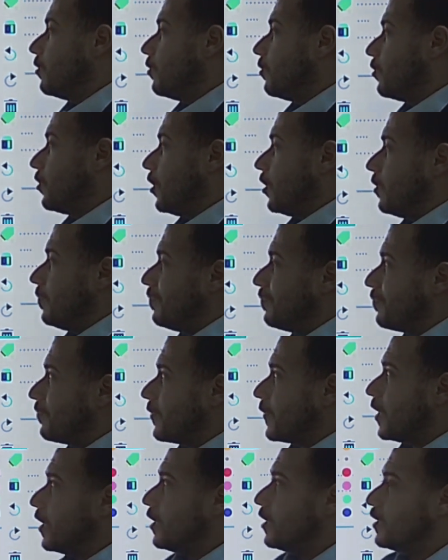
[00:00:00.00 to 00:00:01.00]
Okay,
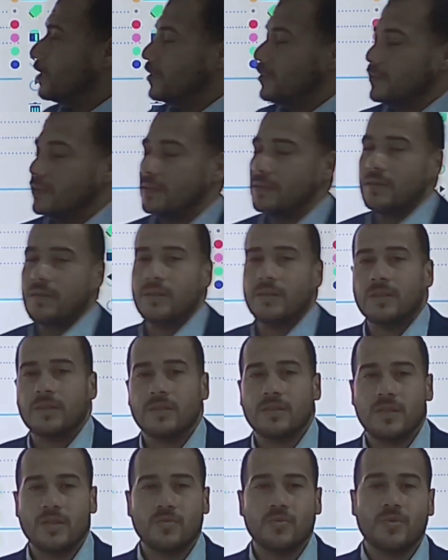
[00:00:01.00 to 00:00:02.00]
and
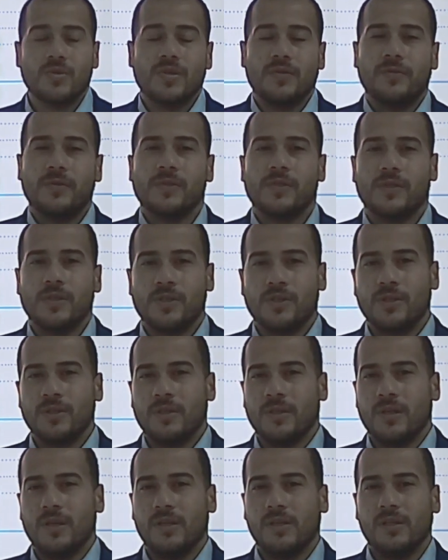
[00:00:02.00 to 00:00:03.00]
this was the first
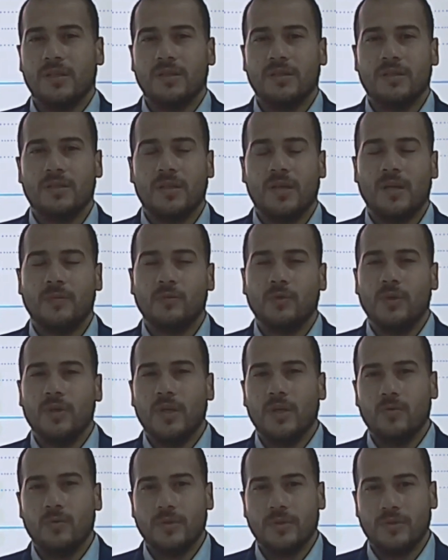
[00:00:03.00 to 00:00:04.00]
session, and
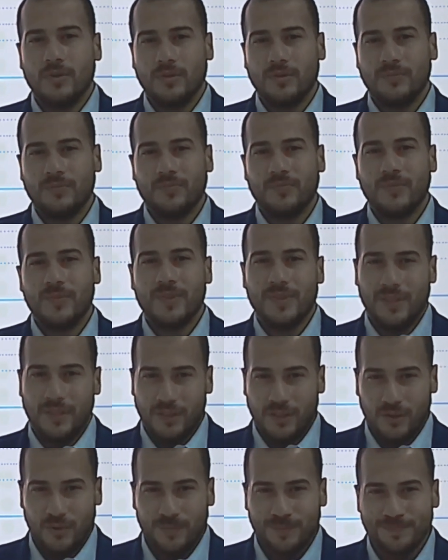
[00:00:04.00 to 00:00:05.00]
alhamdulillah, we're done. Thank
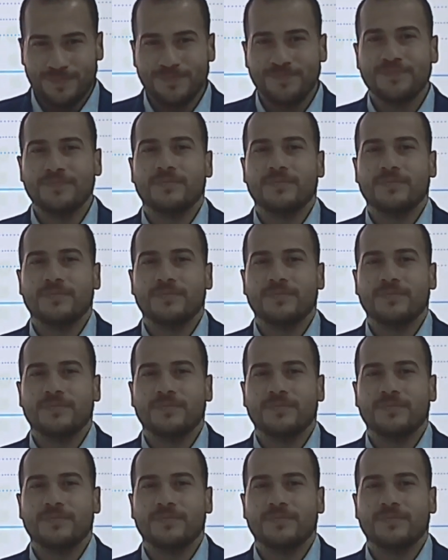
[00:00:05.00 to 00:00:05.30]
you.